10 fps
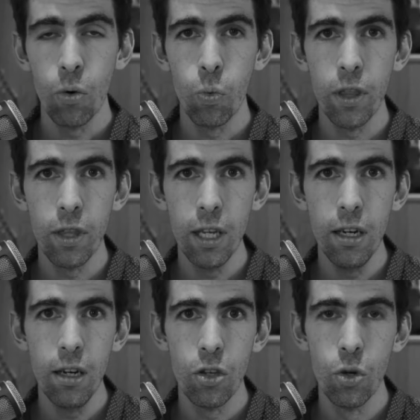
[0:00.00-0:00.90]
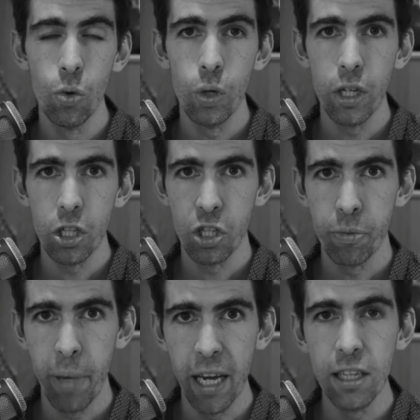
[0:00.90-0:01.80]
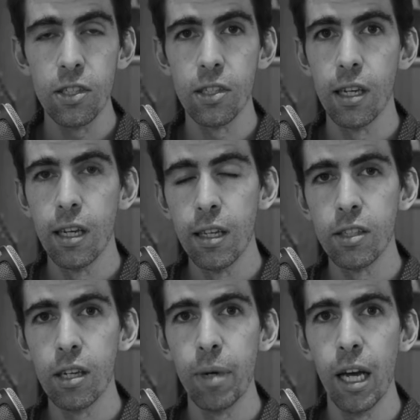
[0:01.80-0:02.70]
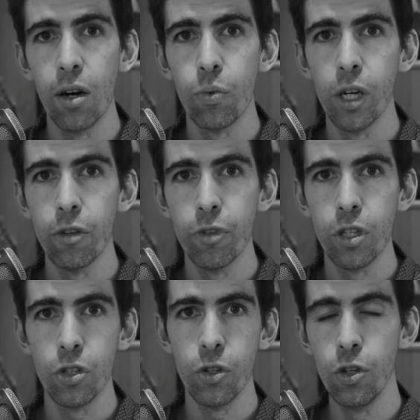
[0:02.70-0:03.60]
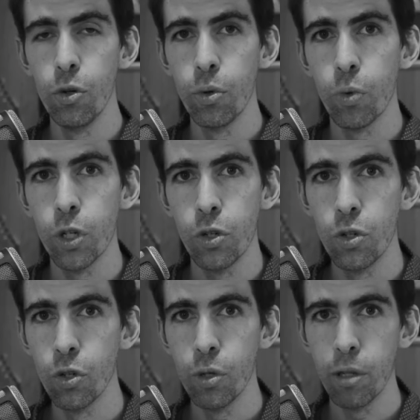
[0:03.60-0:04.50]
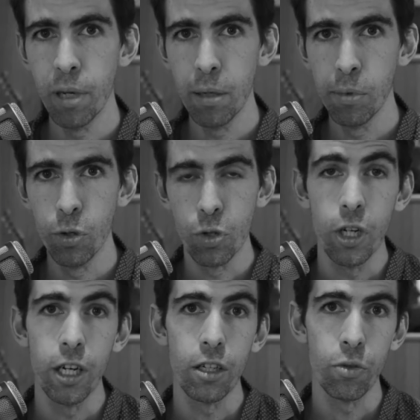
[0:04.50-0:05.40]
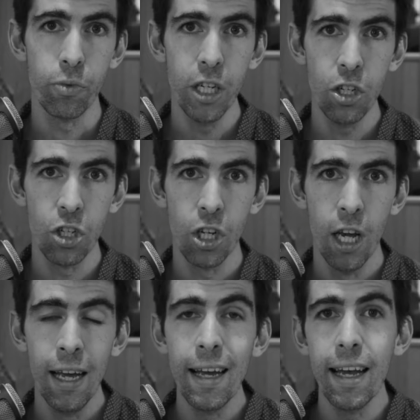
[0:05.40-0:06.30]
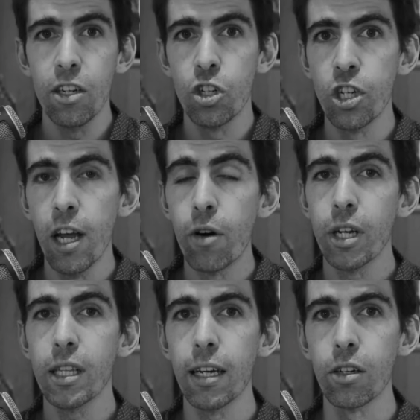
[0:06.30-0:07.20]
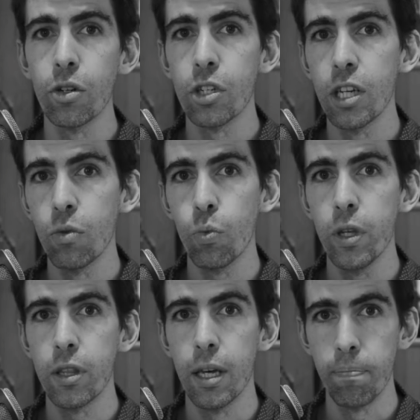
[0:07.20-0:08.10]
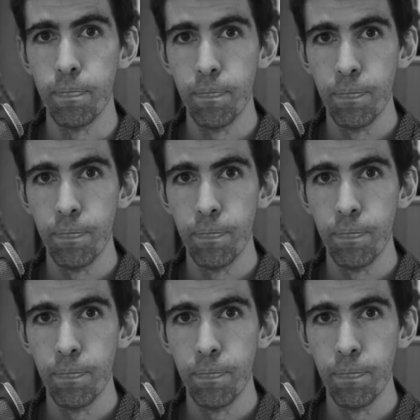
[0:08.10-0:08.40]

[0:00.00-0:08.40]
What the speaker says: within your space, somehow relevant to you and what you do and the people you're trying to reach, and sharing that content with them.